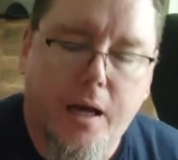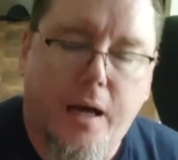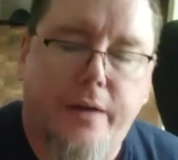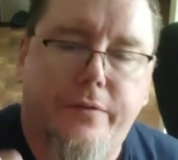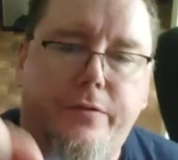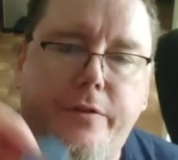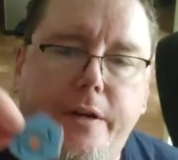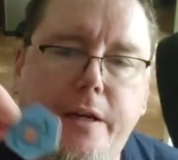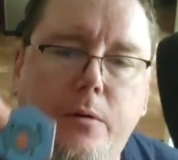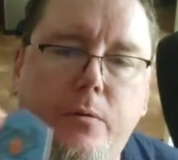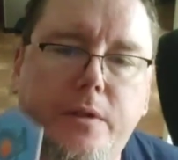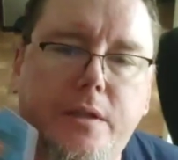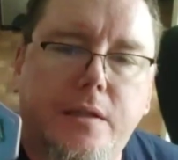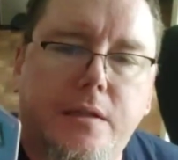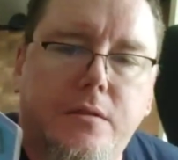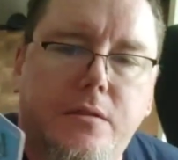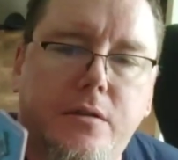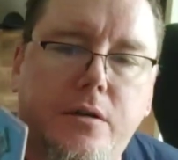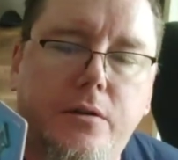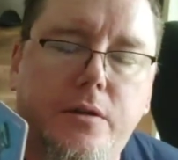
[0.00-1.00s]
I forget what
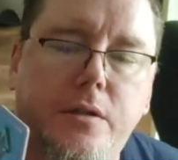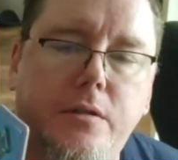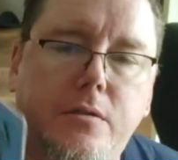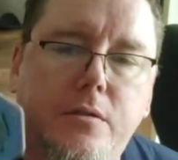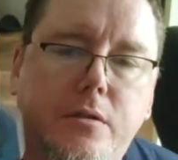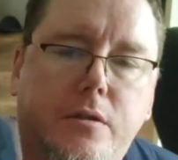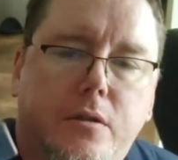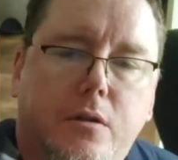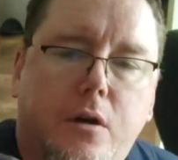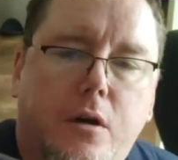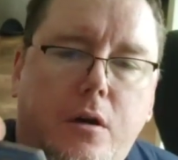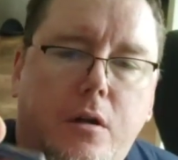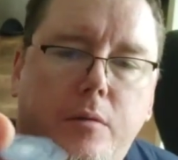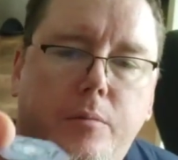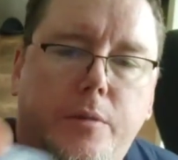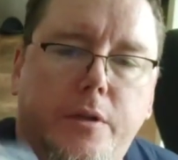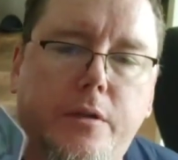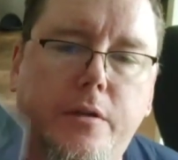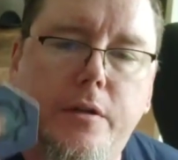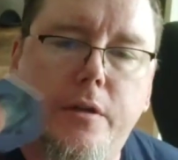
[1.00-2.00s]
these tokens are
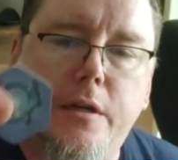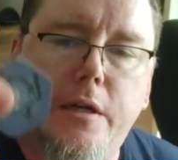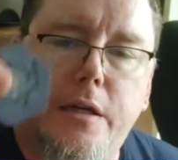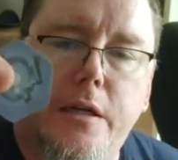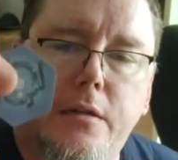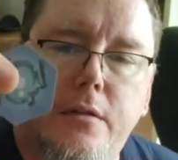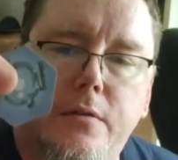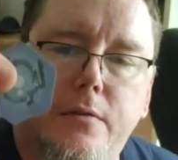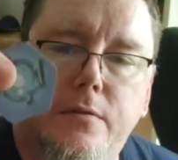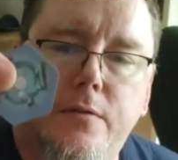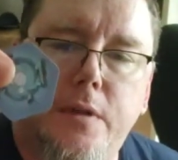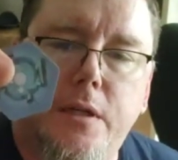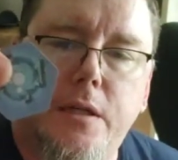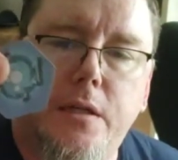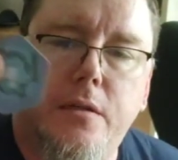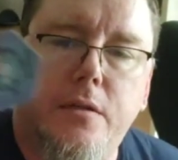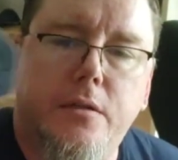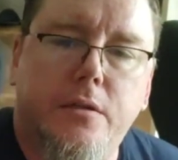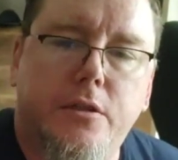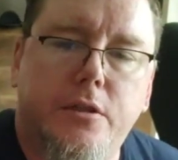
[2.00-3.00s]
called, but they're kind
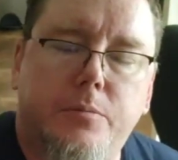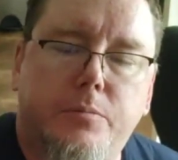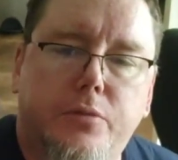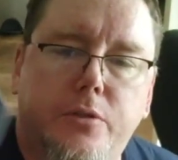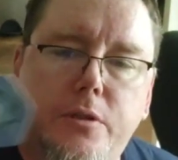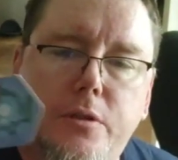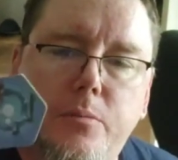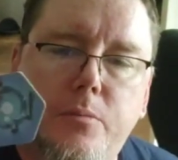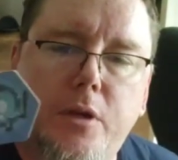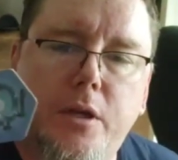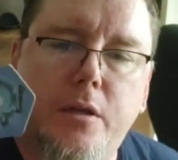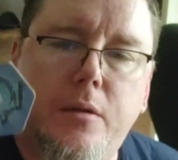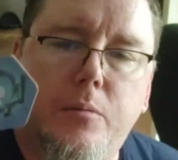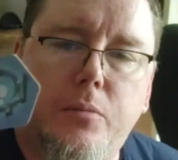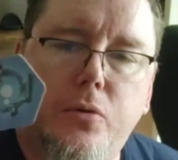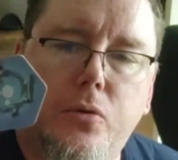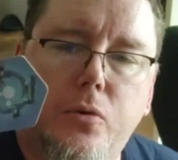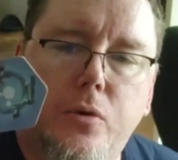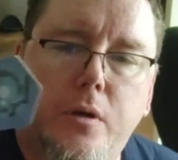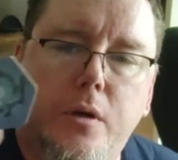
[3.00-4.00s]
of, you put them on the
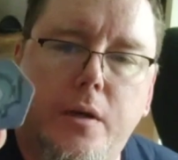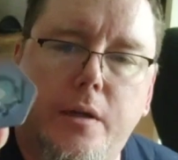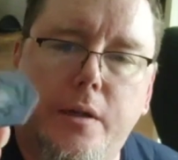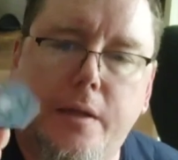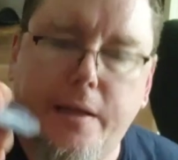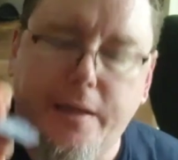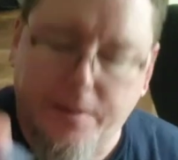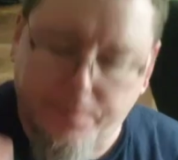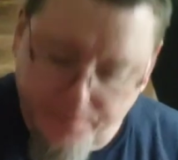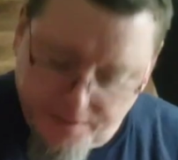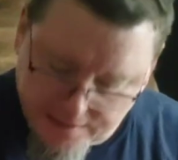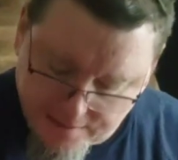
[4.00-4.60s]
board and they can